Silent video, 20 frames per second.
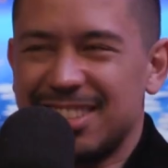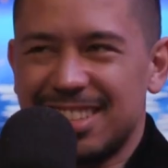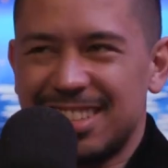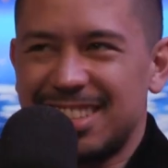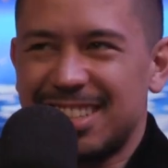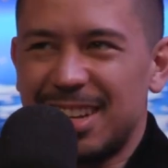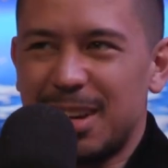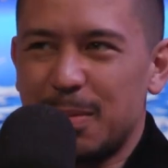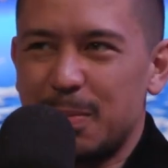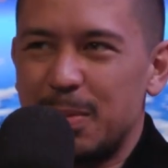you
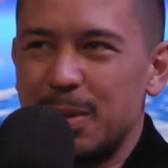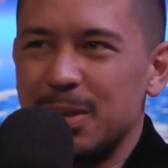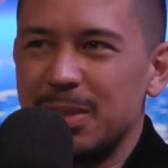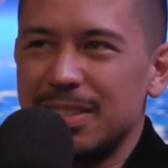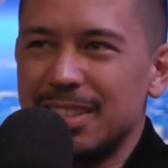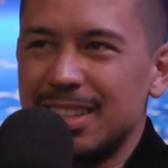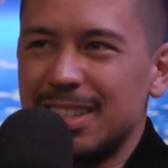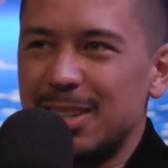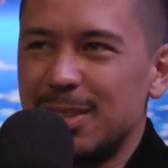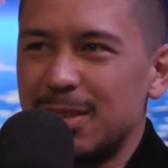just saw
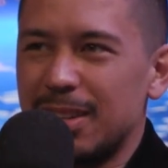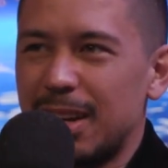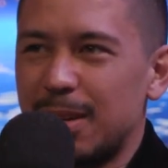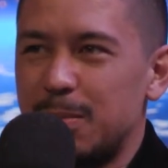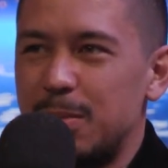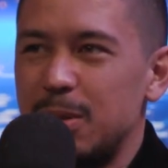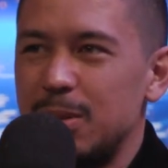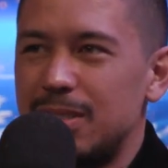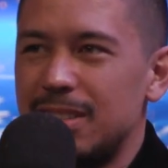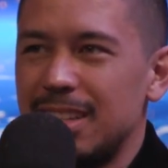Putin and you were
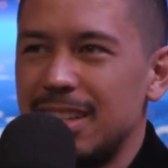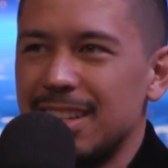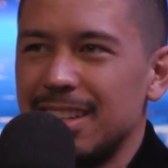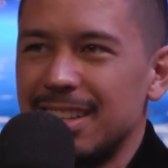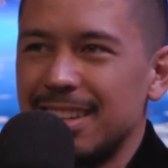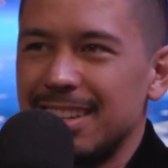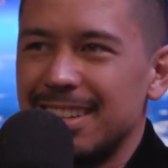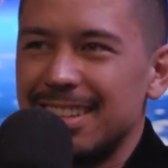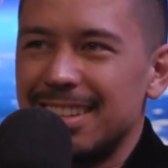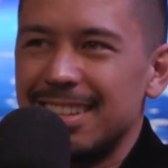like, poutine.